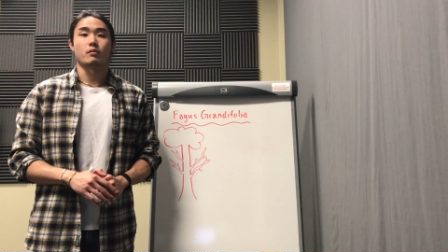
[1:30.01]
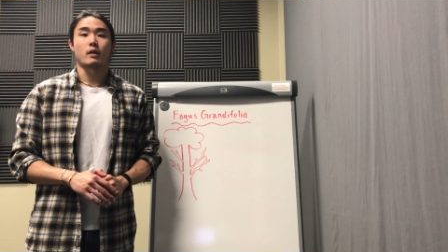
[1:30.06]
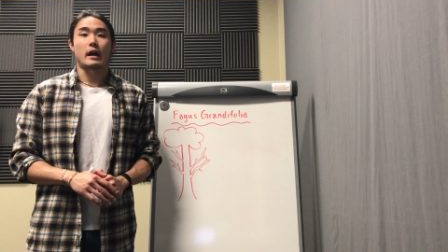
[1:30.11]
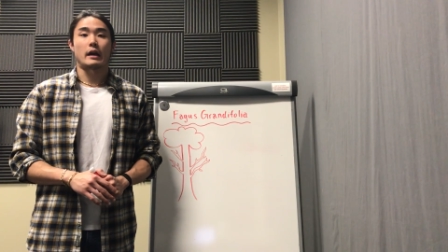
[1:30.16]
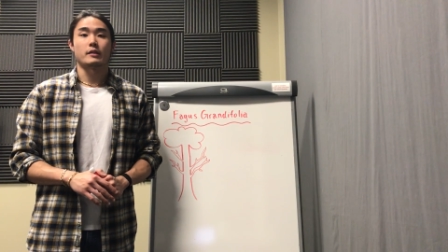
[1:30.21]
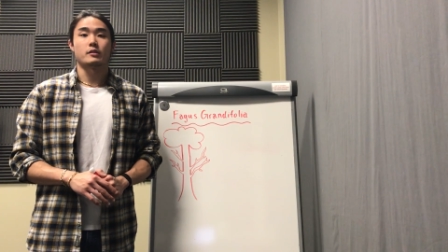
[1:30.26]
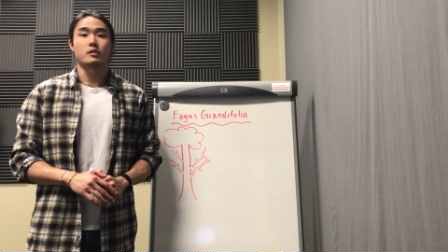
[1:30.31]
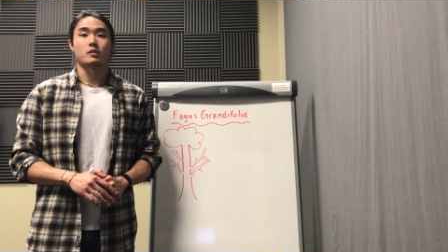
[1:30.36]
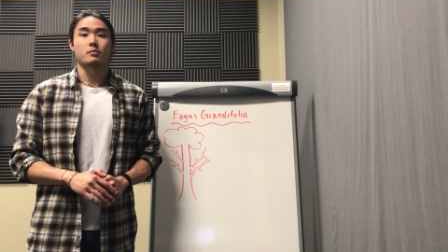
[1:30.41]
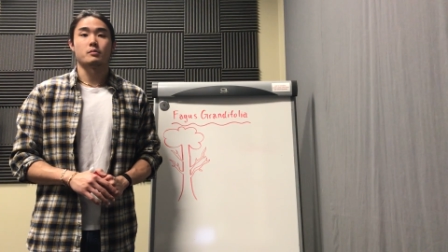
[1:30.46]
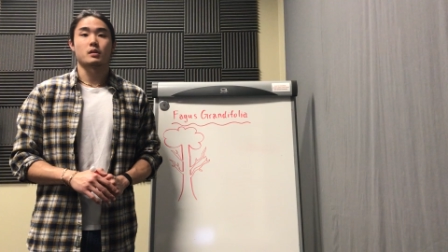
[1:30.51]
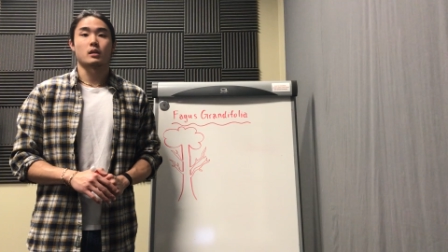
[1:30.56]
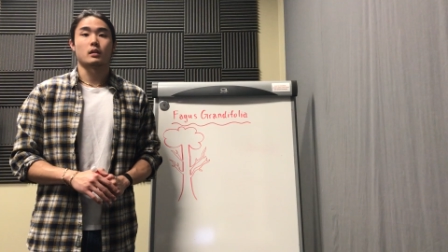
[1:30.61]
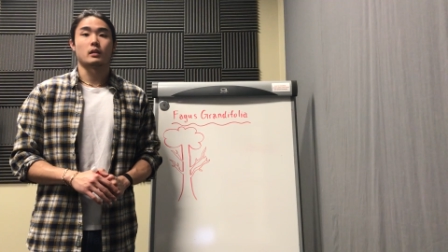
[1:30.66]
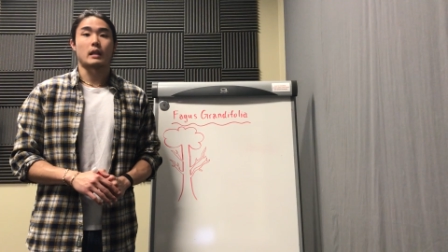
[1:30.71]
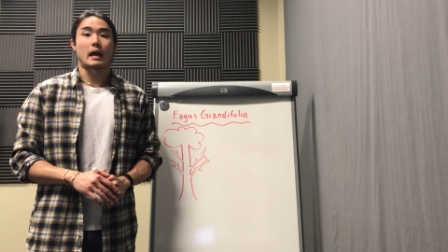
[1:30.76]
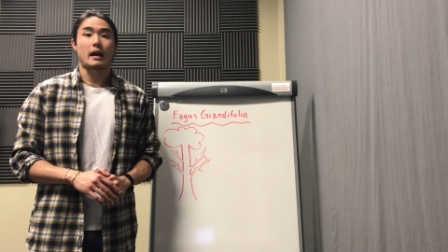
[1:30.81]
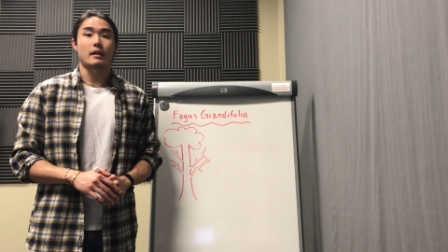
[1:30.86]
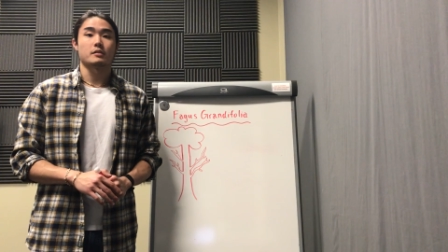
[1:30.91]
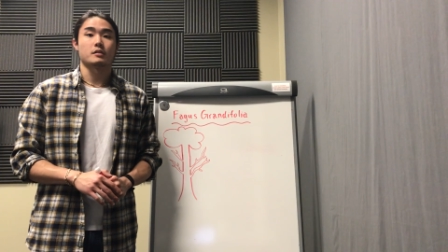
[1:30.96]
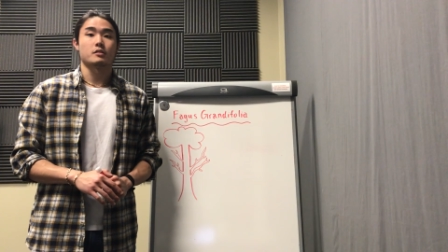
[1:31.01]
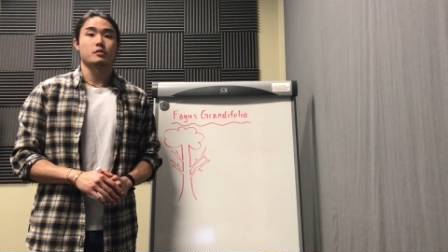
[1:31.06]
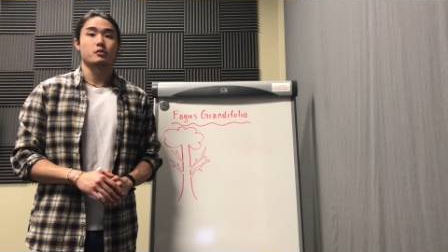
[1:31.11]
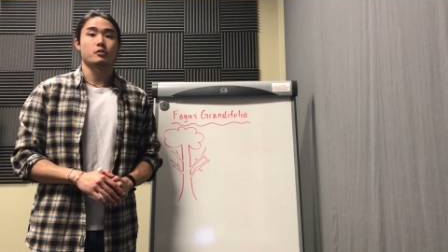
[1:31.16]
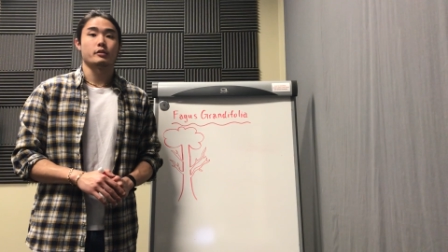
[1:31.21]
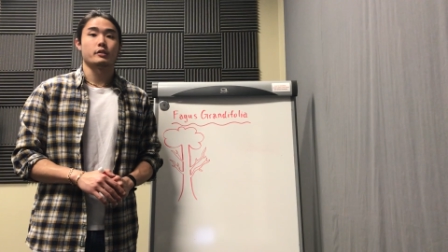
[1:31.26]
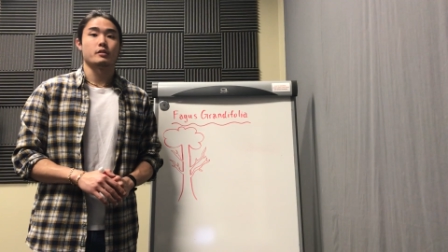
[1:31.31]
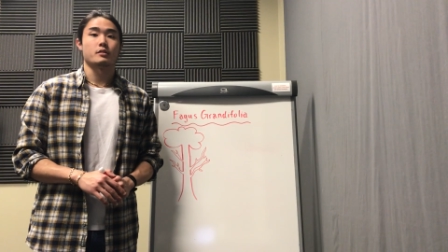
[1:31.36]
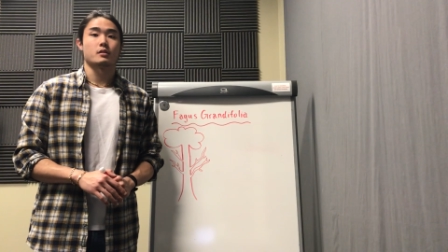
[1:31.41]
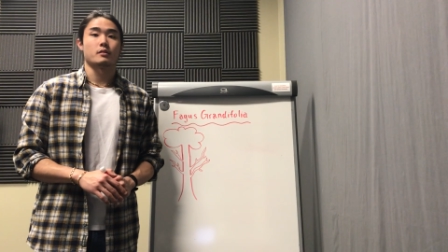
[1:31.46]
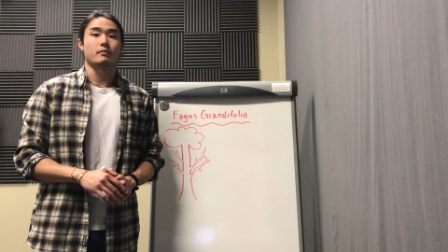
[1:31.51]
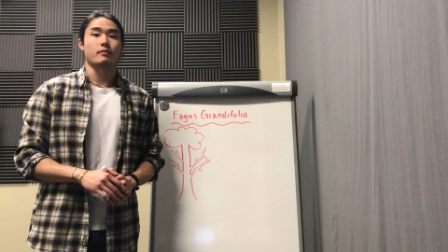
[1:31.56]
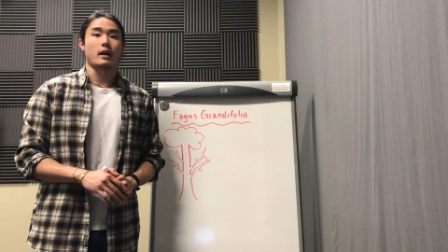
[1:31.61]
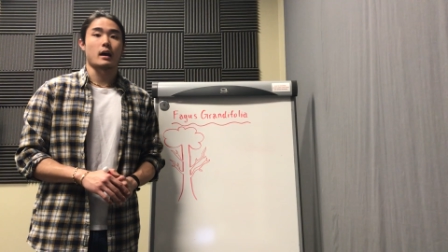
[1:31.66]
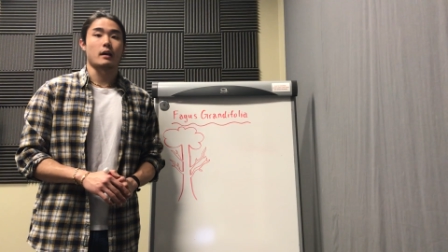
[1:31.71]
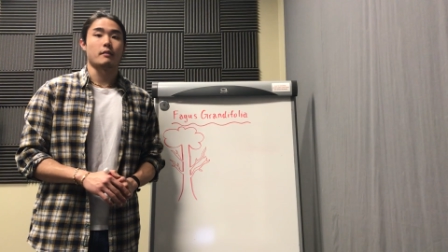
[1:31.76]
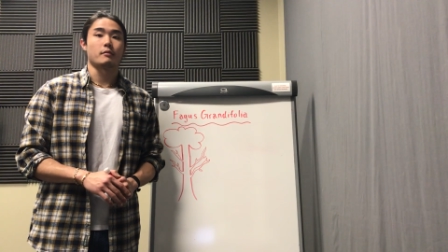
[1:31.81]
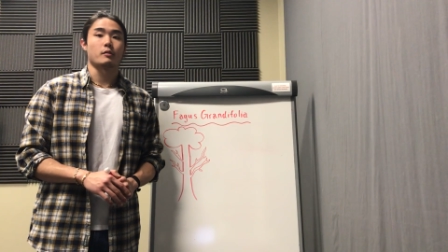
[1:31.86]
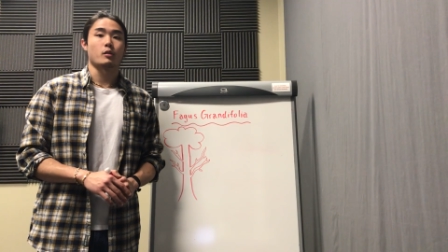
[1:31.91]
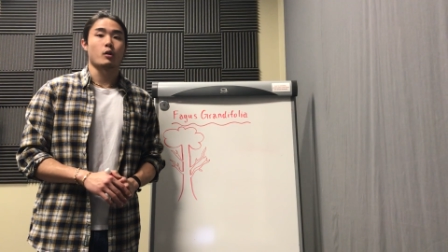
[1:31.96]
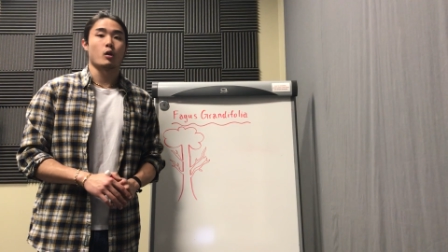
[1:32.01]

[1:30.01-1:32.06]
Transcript: rhizomes allows this tree to survive